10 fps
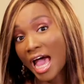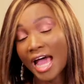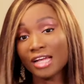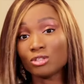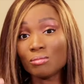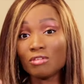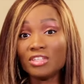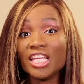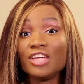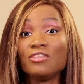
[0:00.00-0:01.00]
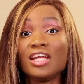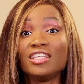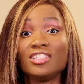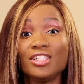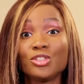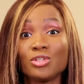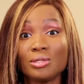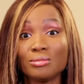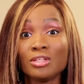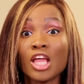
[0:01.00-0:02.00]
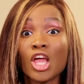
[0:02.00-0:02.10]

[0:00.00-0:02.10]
And some of the ingredients in this cream,